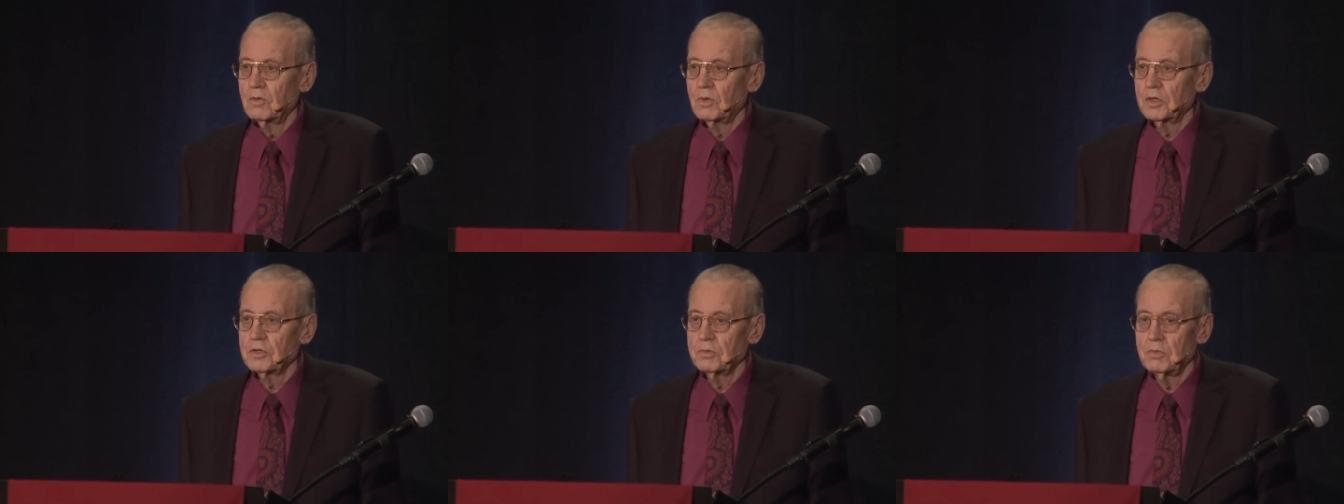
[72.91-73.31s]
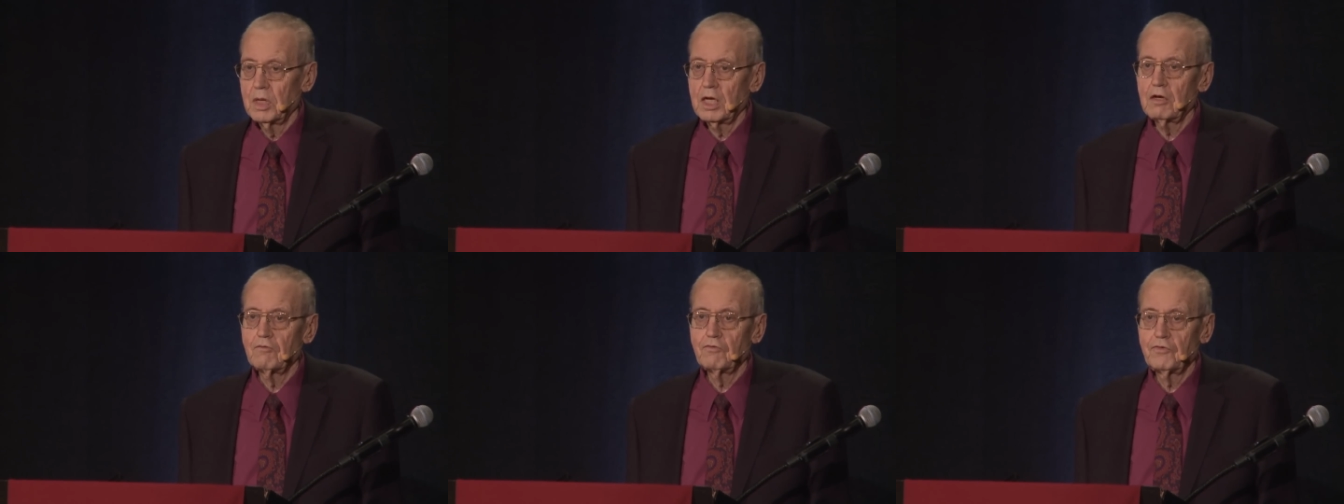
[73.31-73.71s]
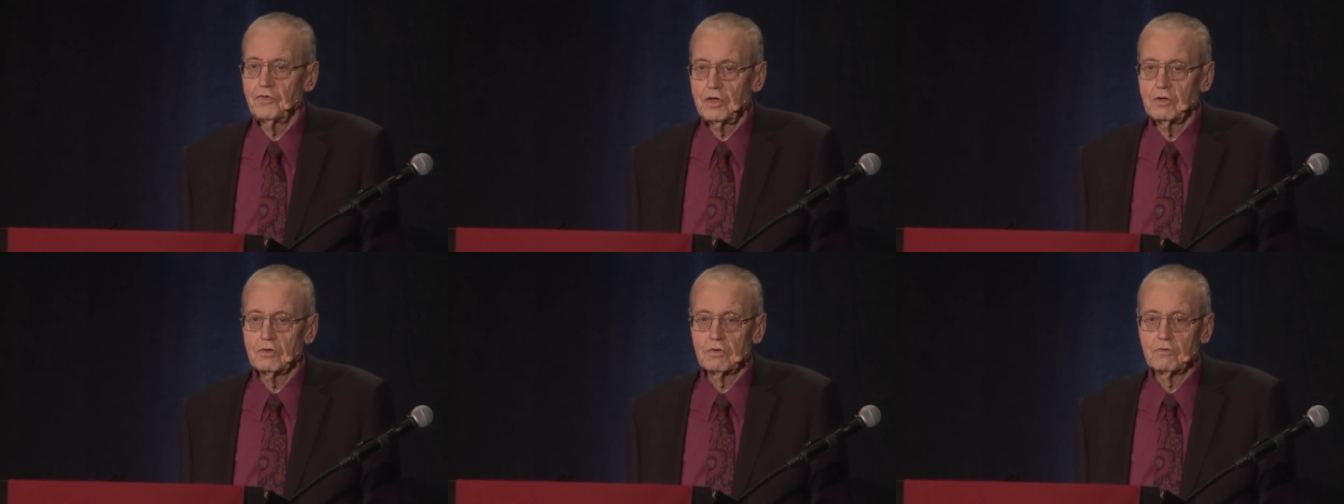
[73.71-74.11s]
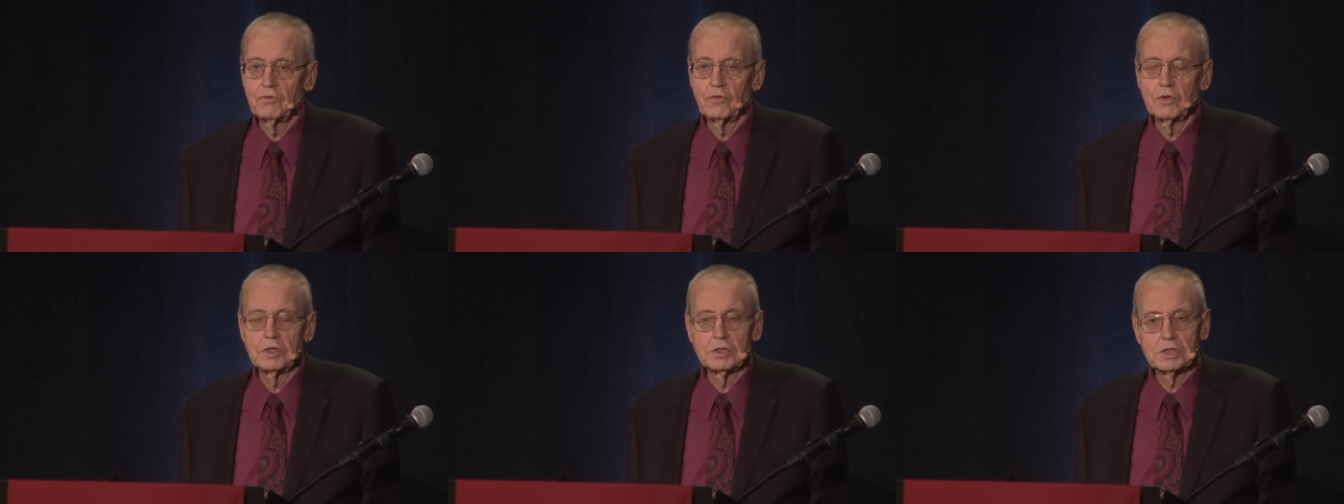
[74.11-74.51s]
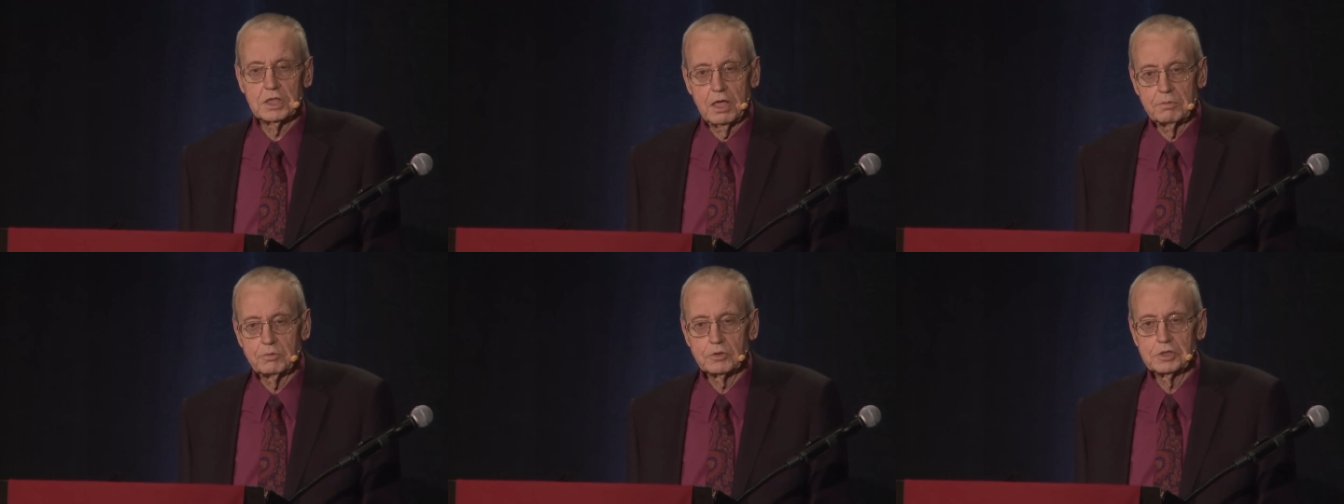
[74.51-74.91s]
where the main field for
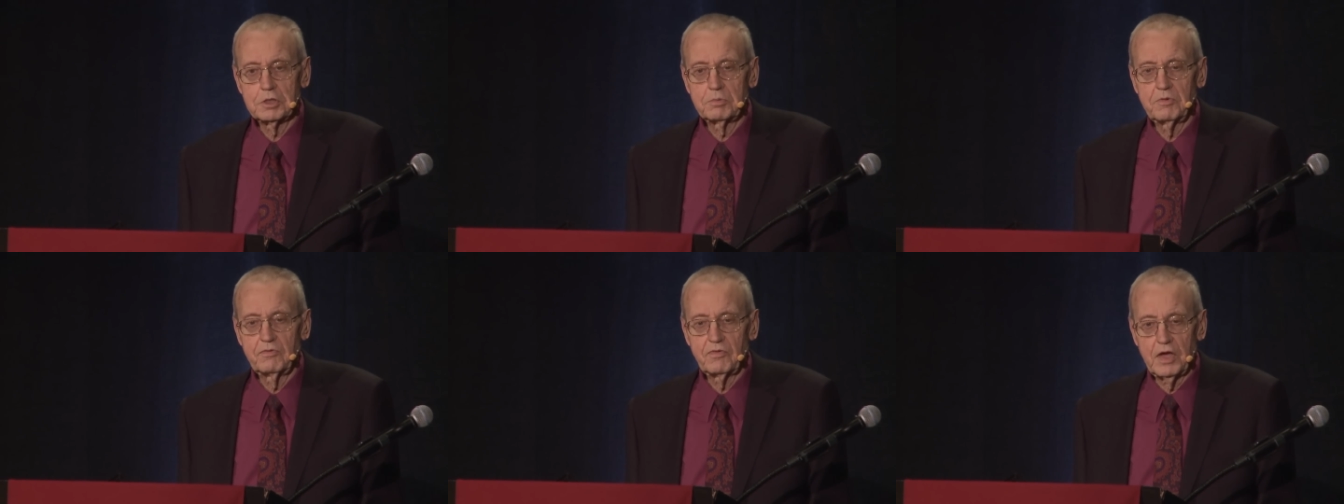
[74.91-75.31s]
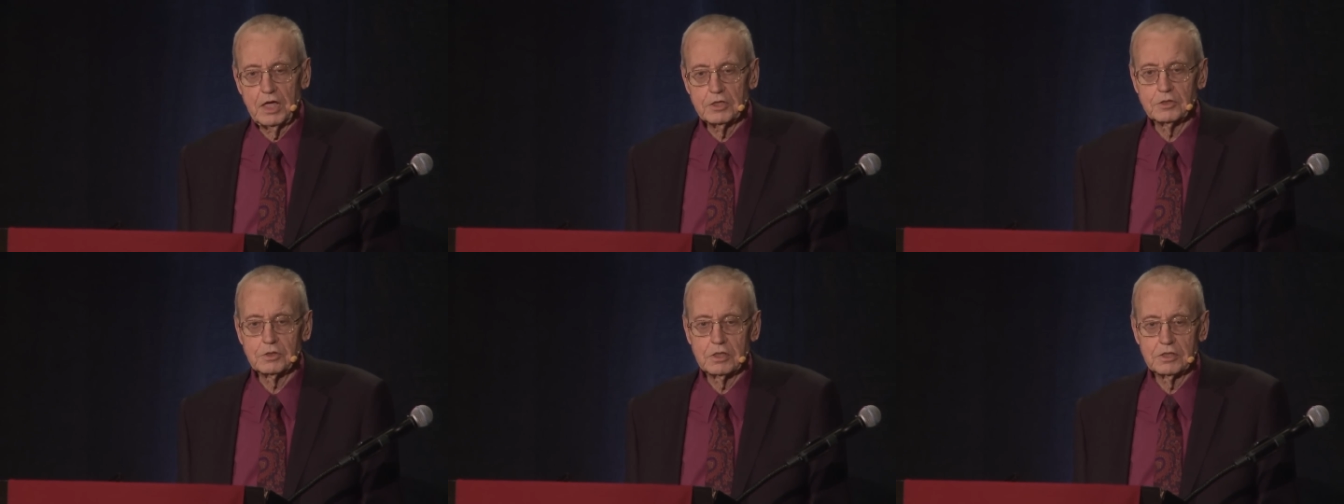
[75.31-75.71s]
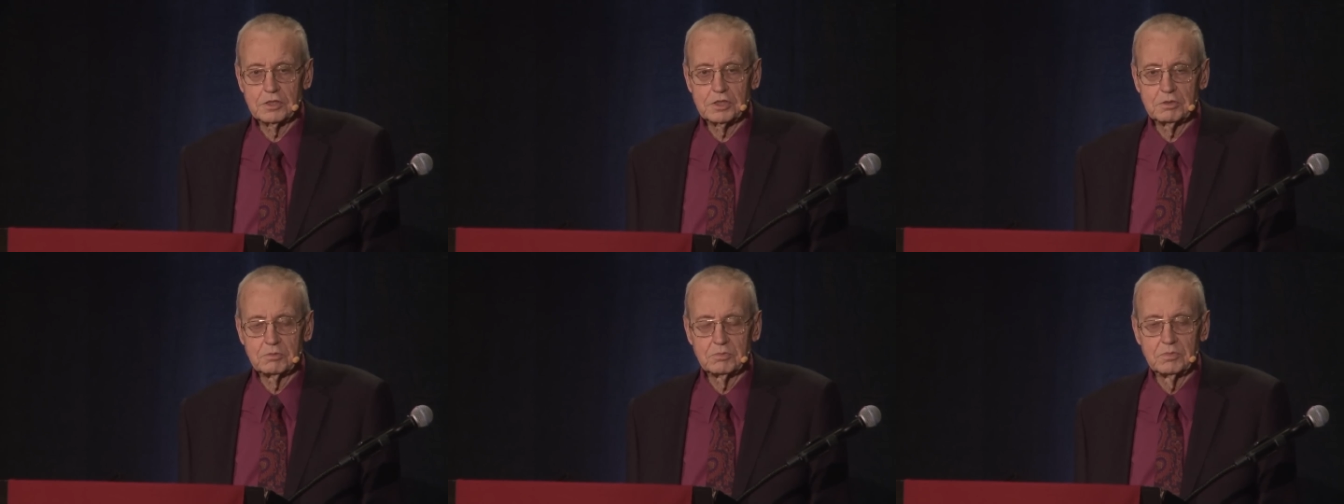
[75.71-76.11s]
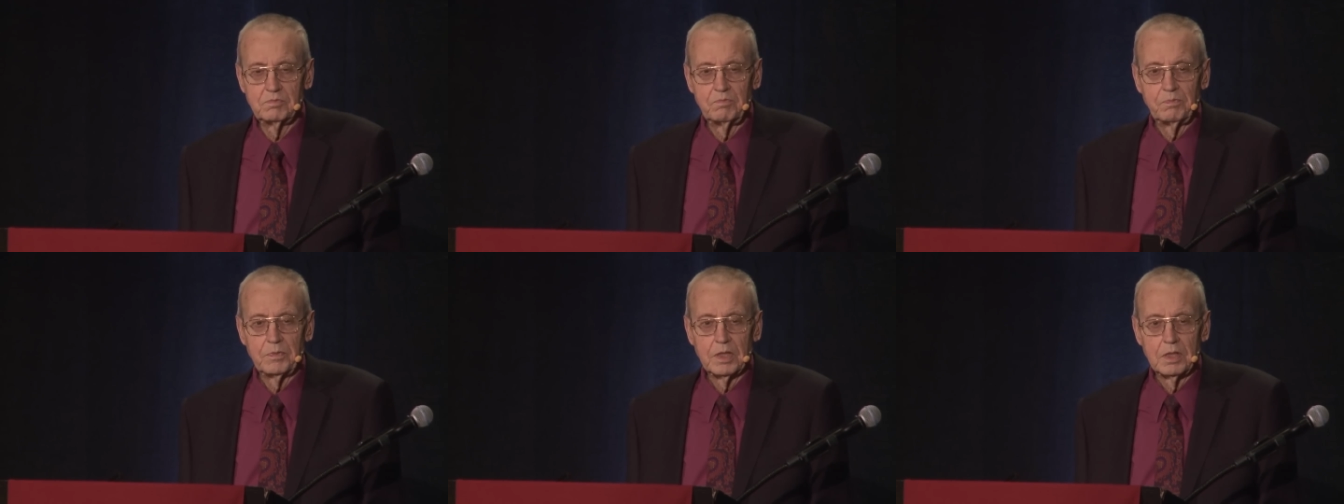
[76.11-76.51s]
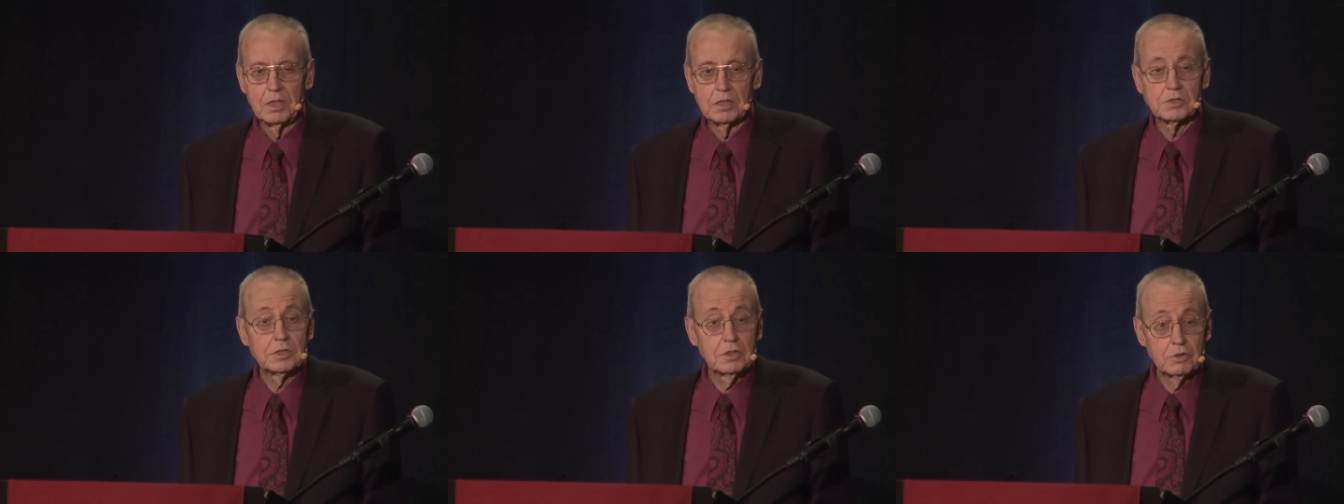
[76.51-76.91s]
discipleship evangelism
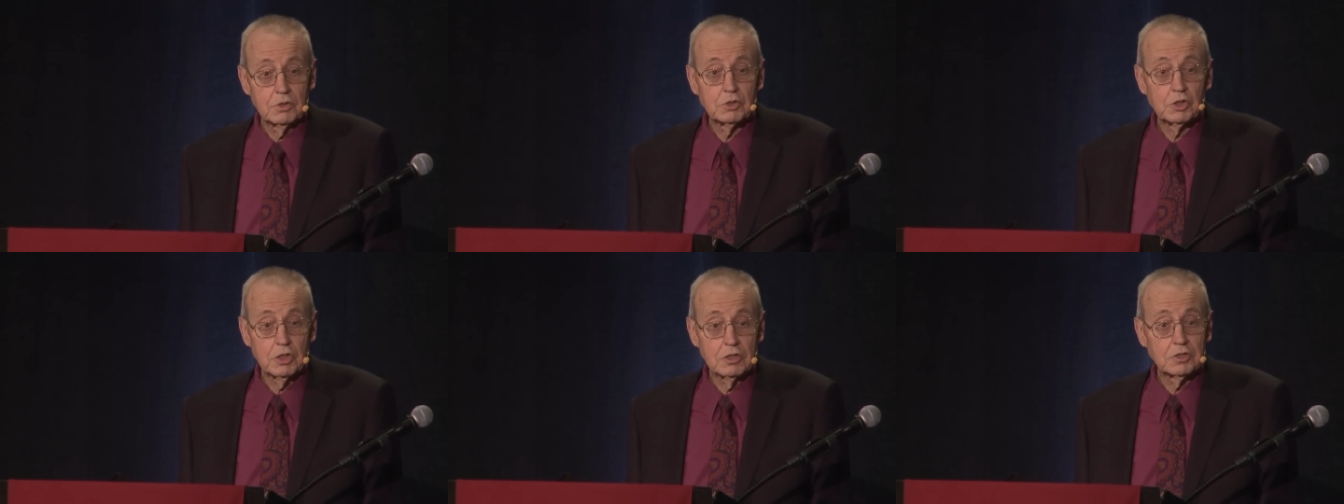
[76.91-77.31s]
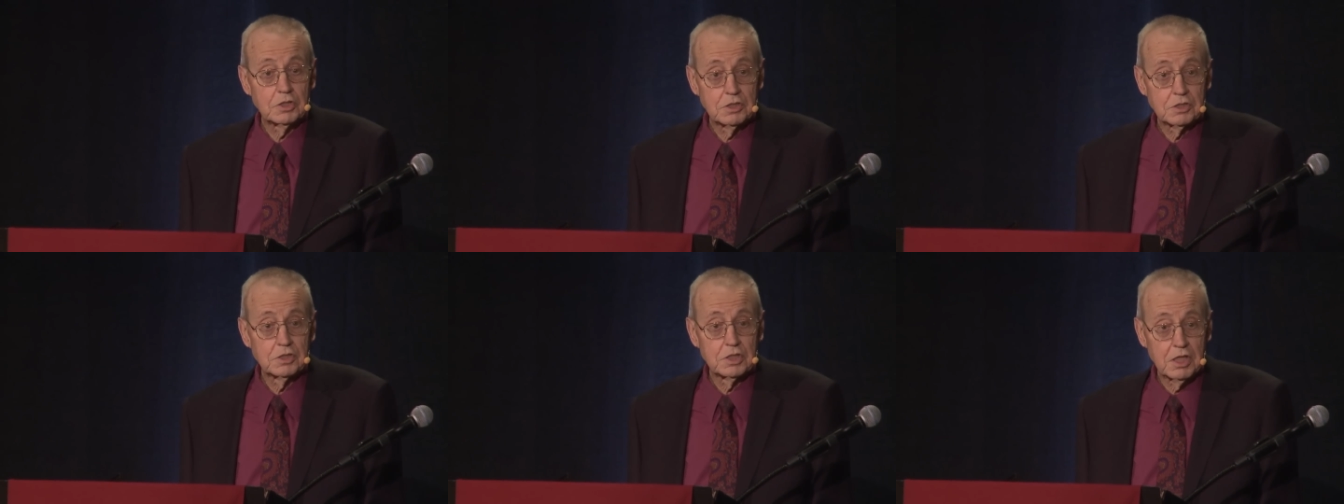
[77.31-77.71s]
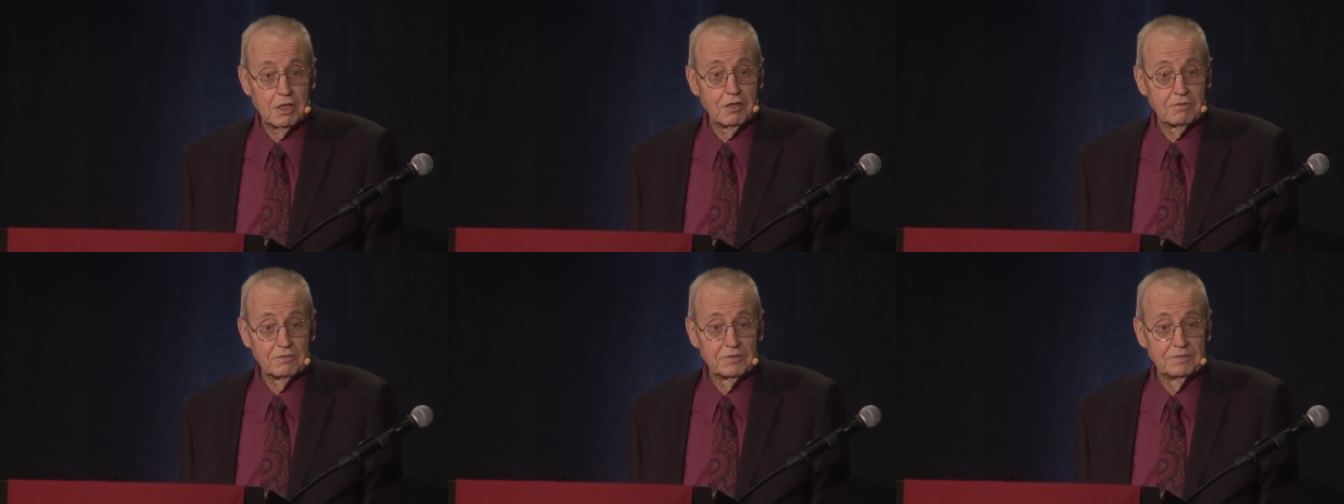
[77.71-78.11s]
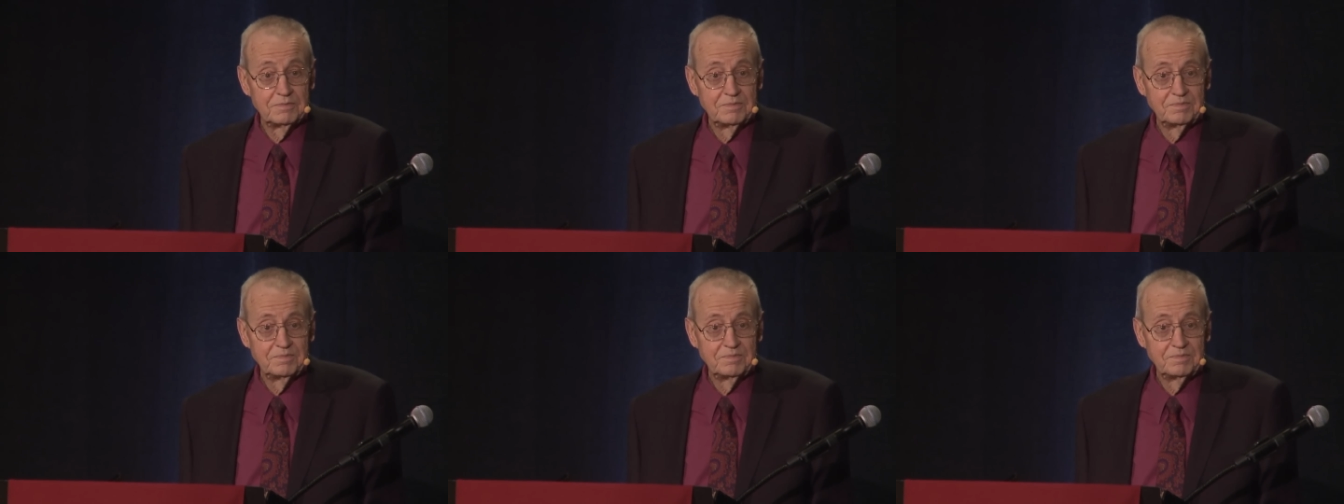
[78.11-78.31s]
is in the church itself.